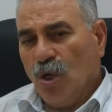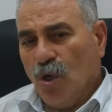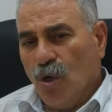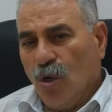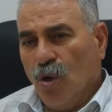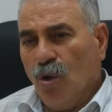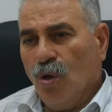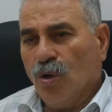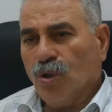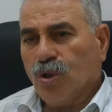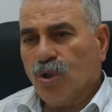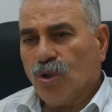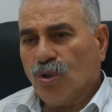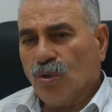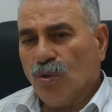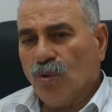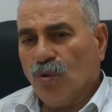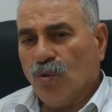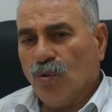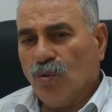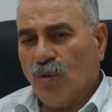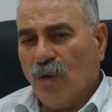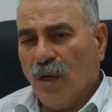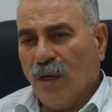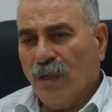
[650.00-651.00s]

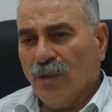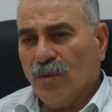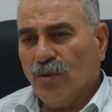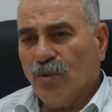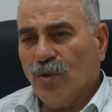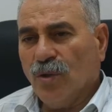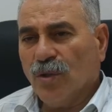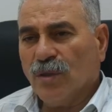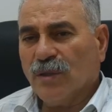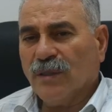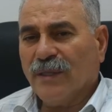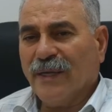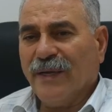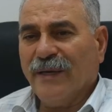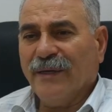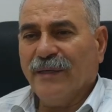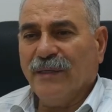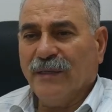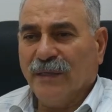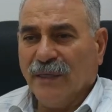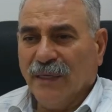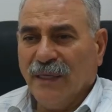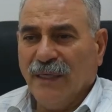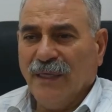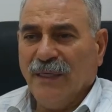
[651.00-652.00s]
Also, I don't
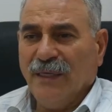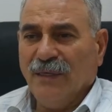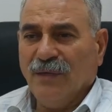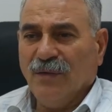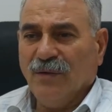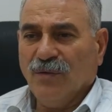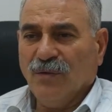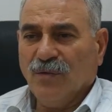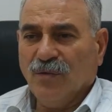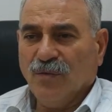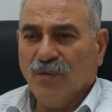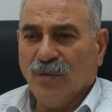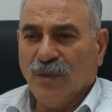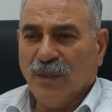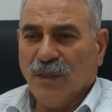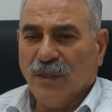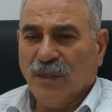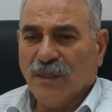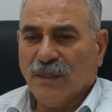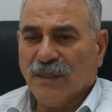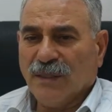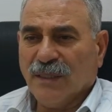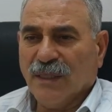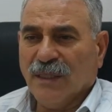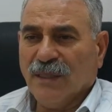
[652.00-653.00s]
agree
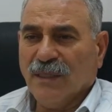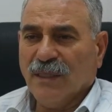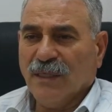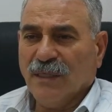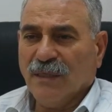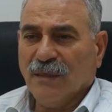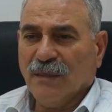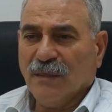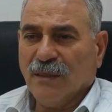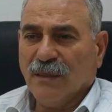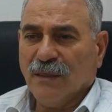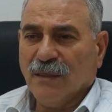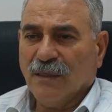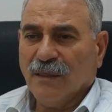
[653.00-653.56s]
with sending